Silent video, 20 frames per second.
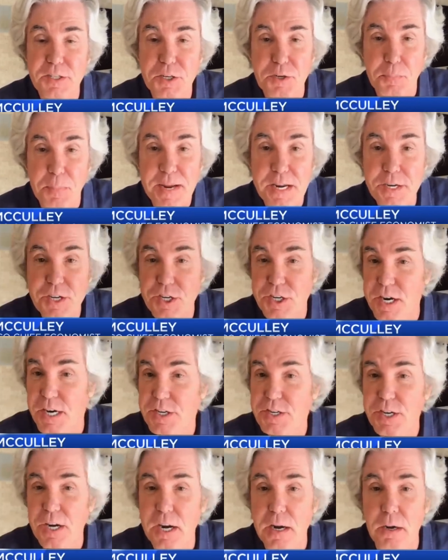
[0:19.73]
speech
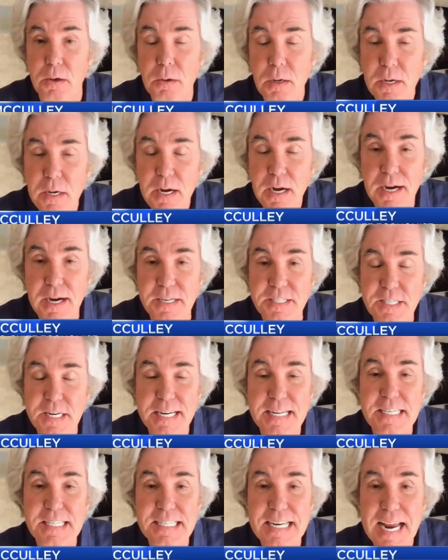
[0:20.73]
just, you know, uh,
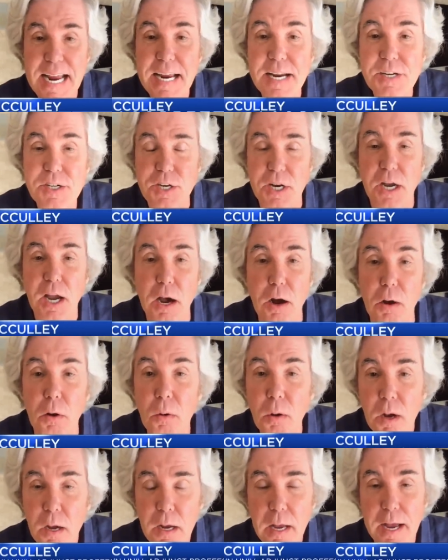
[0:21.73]
10 days
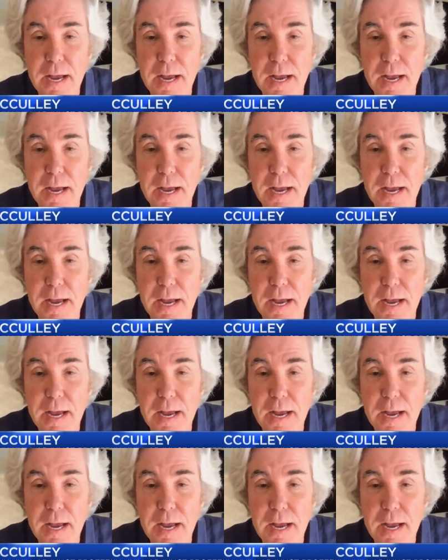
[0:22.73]
ago.